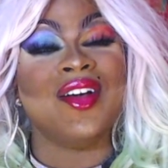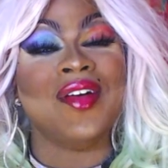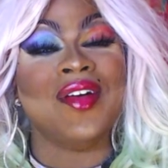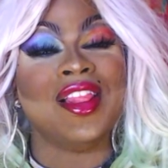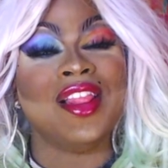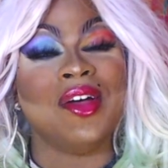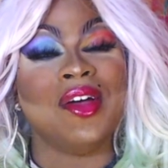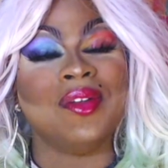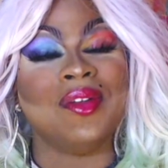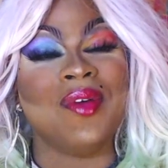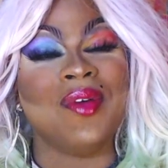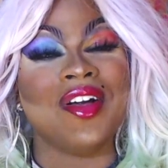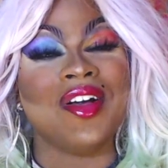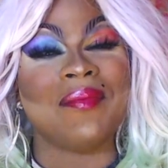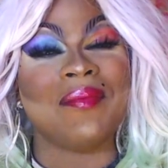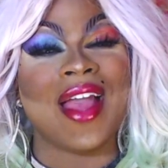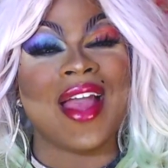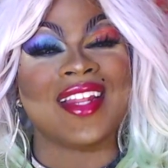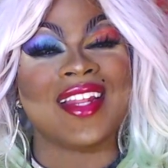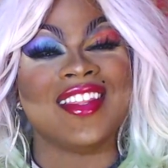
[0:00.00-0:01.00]
hello and
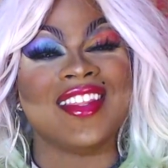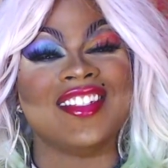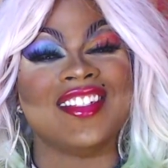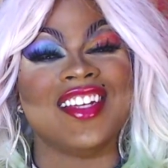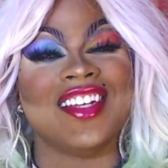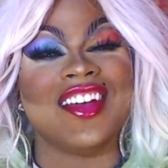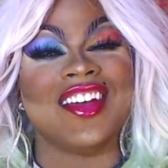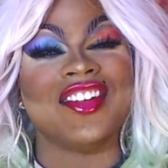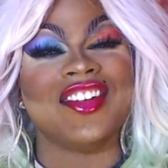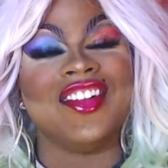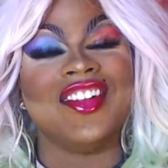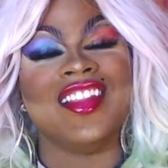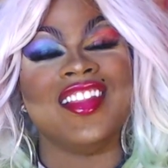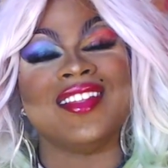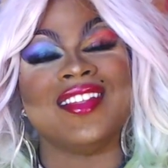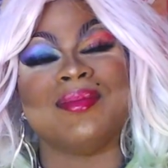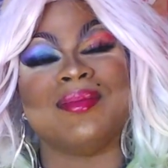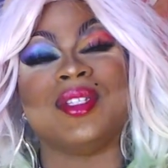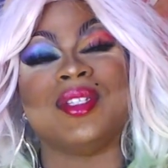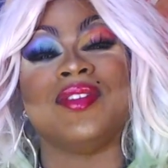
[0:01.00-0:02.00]
welcome back to the channel.
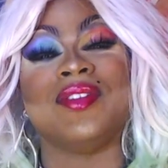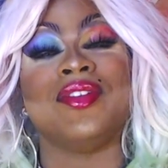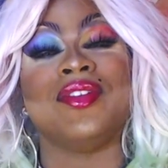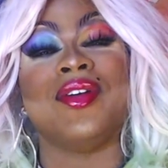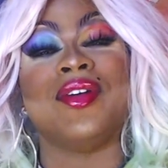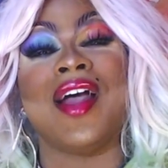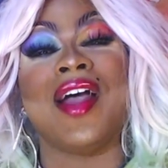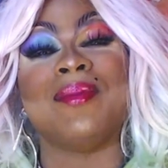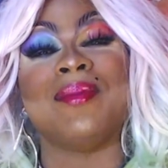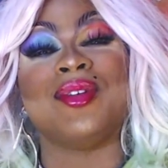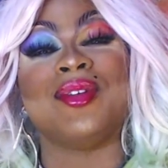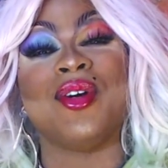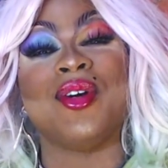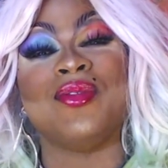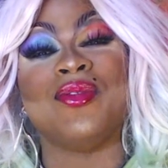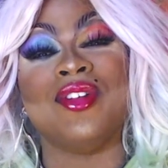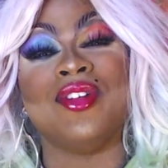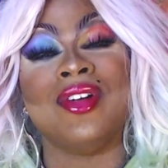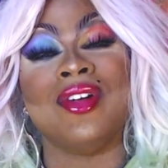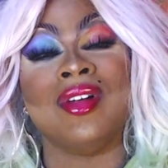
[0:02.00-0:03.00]
As most of you know, I'm
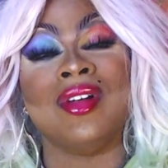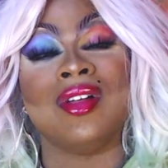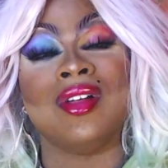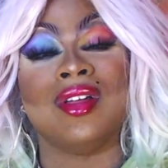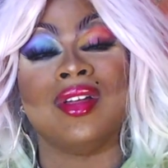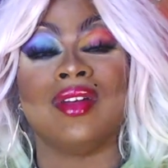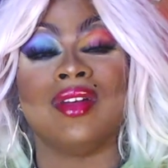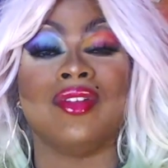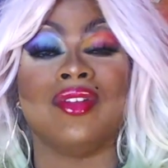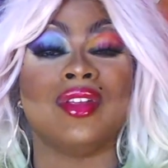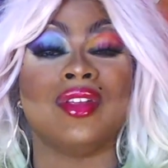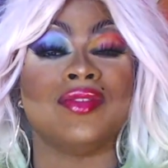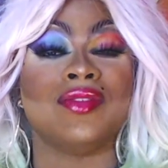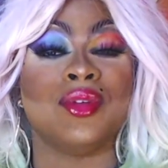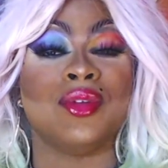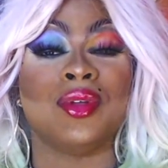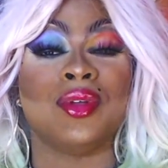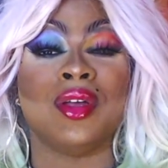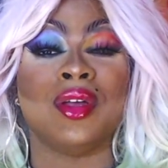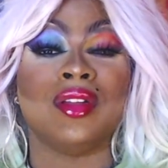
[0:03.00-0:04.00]
Topher. And for those of
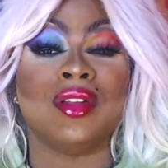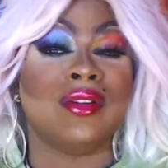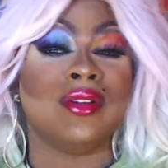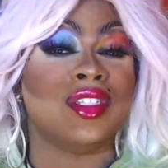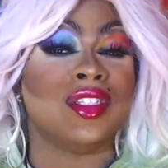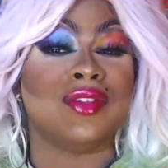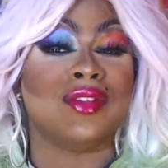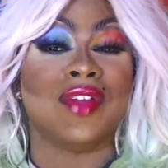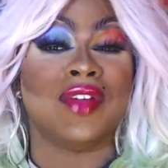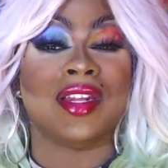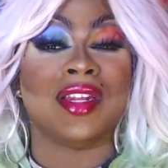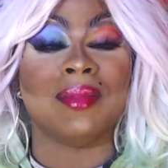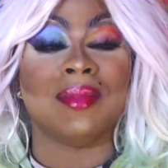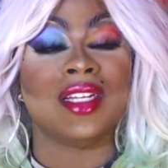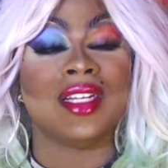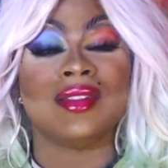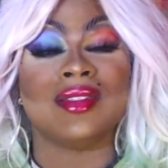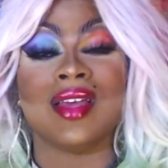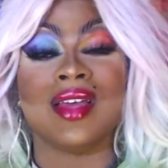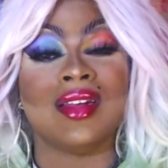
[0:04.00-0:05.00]
you who don't know and just randomly
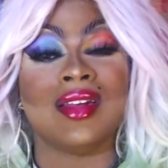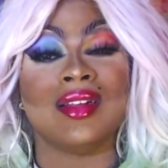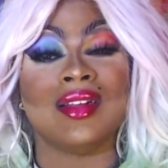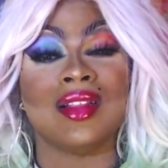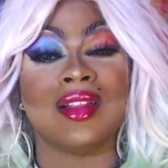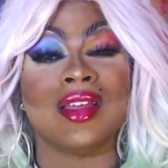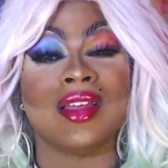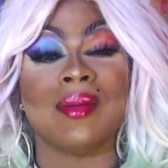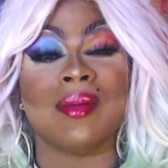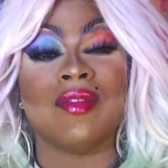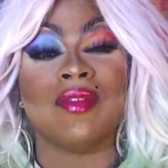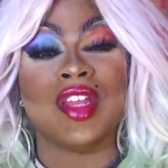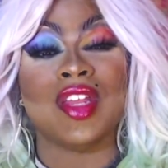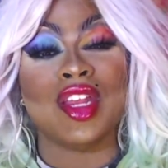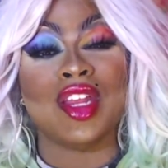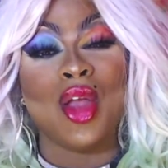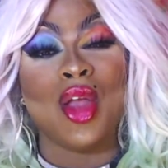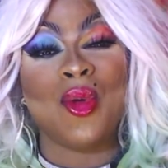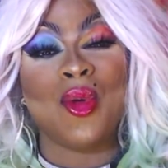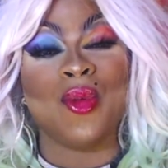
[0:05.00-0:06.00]
decided to click on a
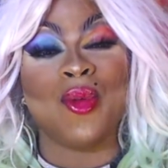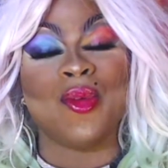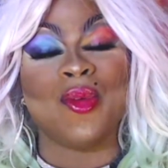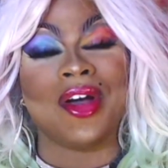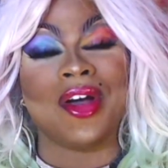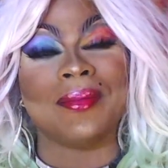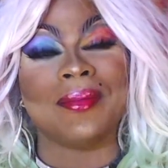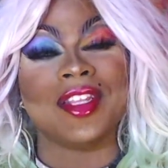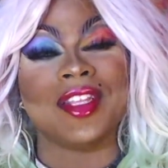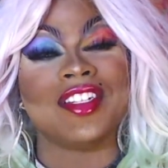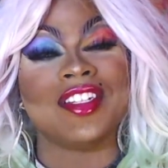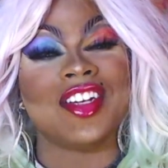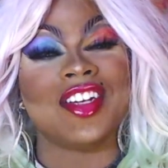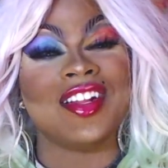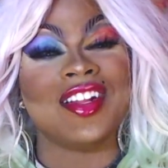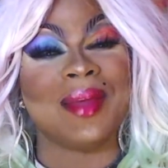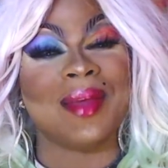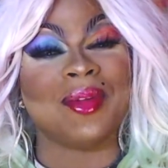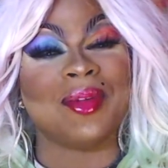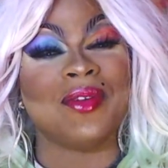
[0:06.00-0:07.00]
video, welcome to the
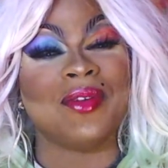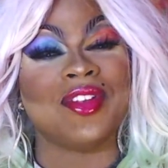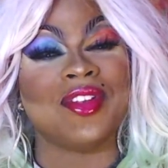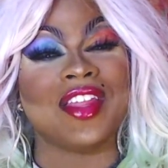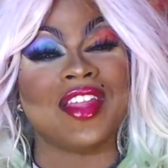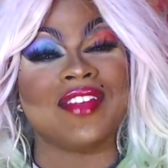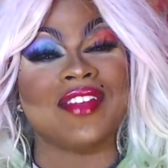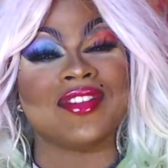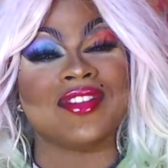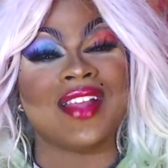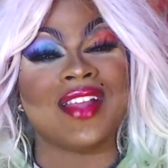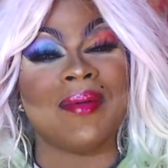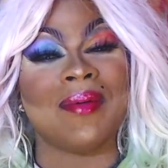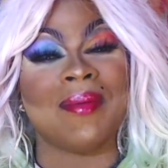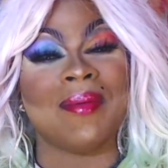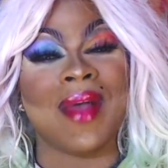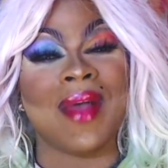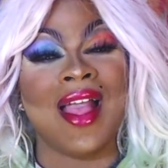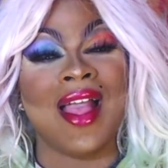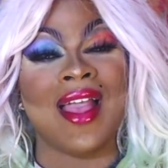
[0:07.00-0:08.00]
channel. I'm Topher. Thank you for
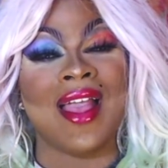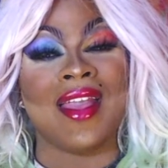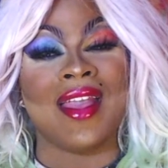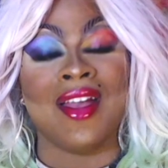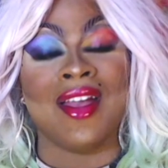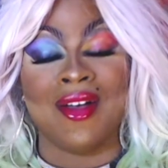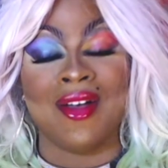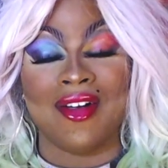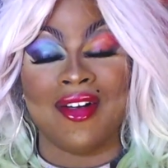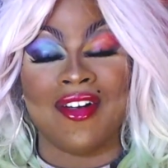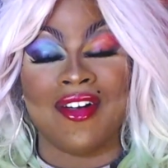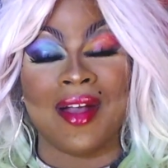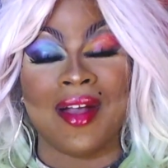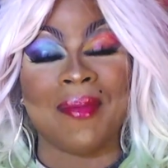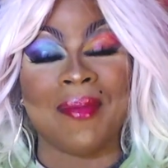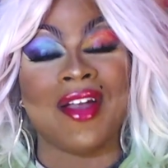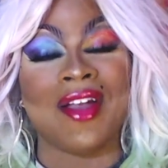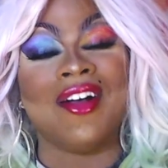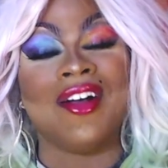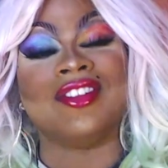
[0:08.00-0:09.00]
stopping by. Or I'm
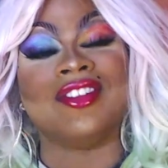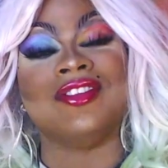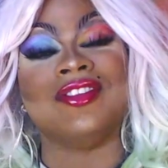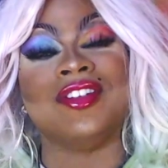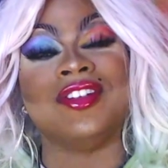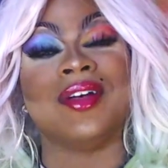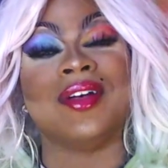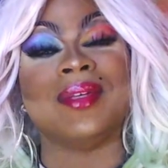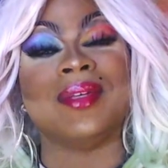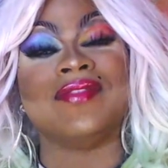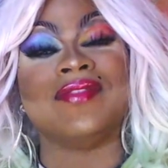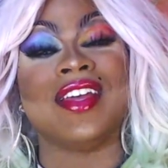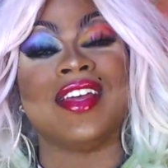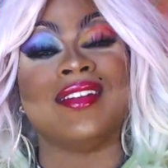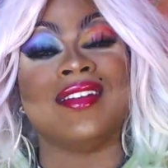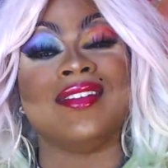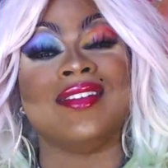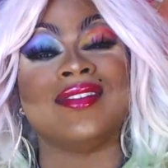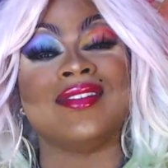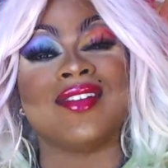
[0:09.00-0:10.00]
my alter ego, Miss
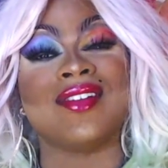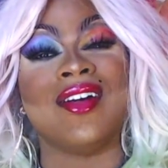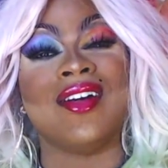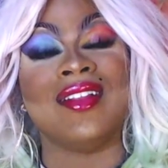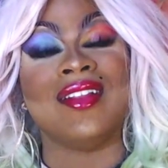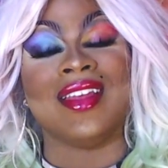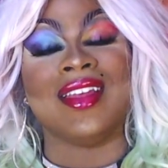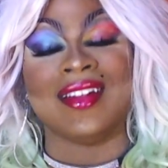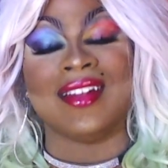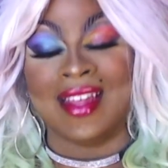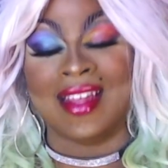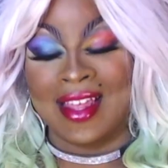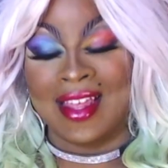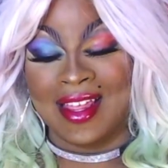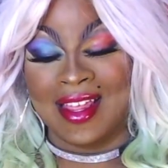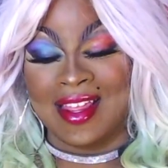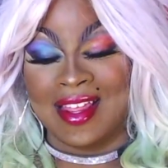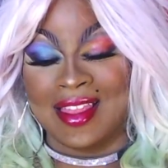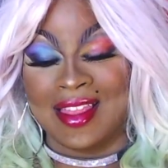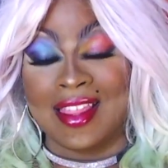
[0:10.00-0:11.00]
Vanity Scarlet,
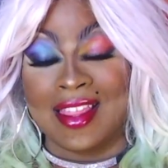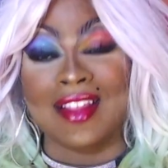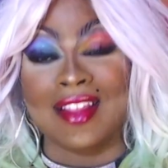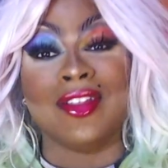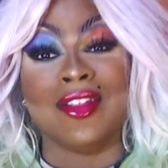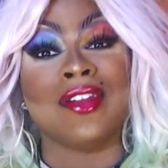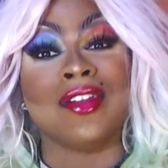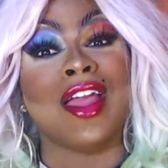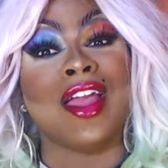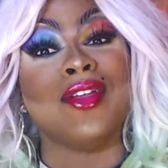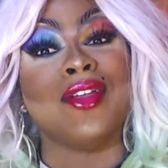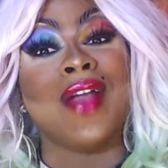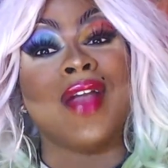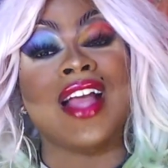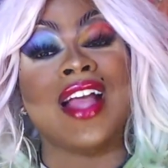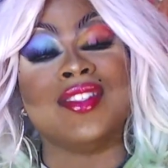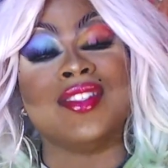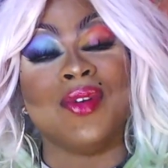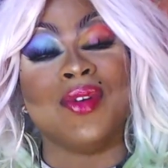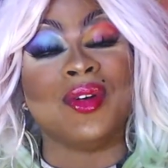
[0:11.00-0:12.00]
in the look that you
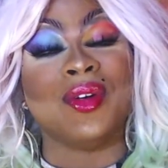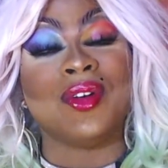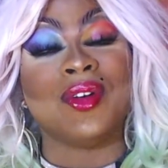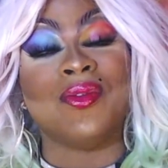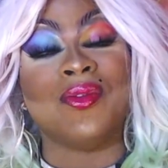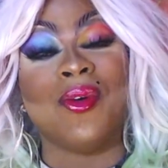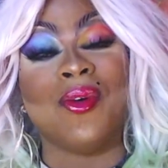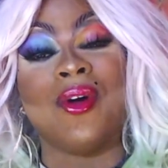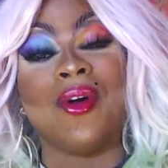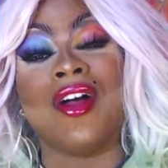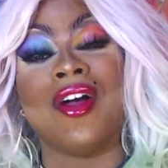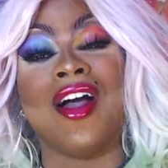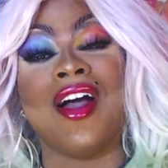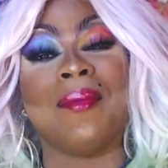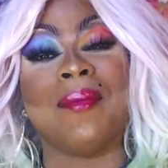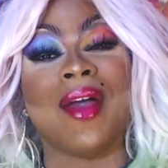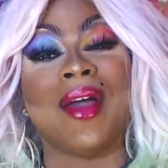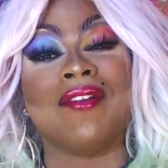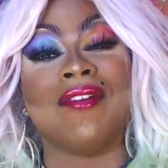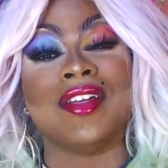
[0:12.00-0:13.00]
guys voted for
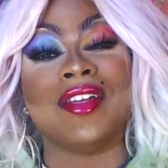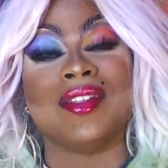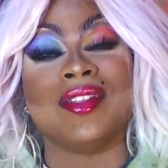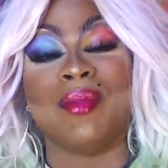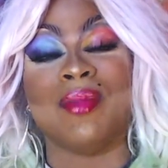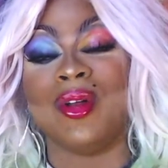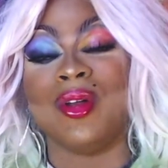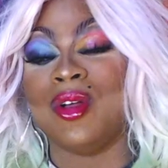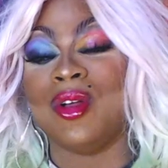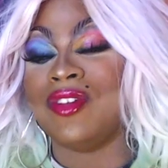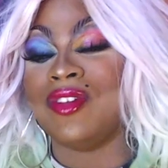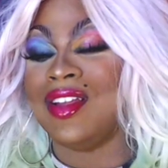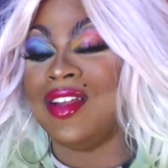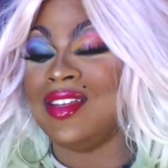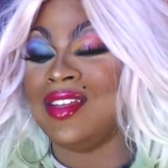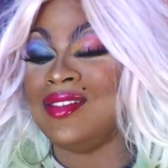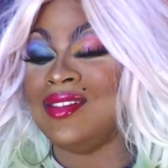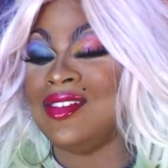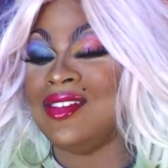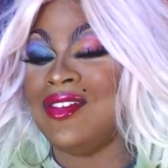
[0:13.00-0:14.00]
on my recent poll over on
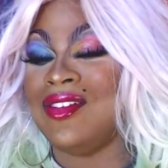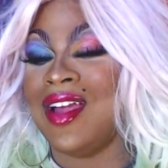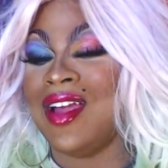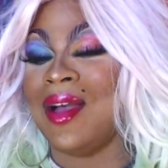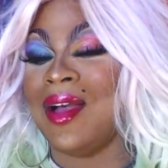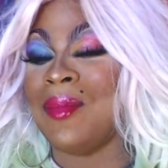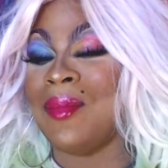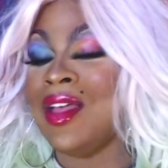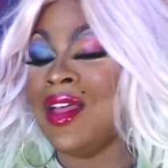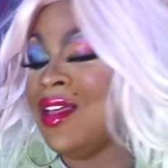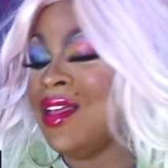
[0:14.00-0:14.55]
Instagram.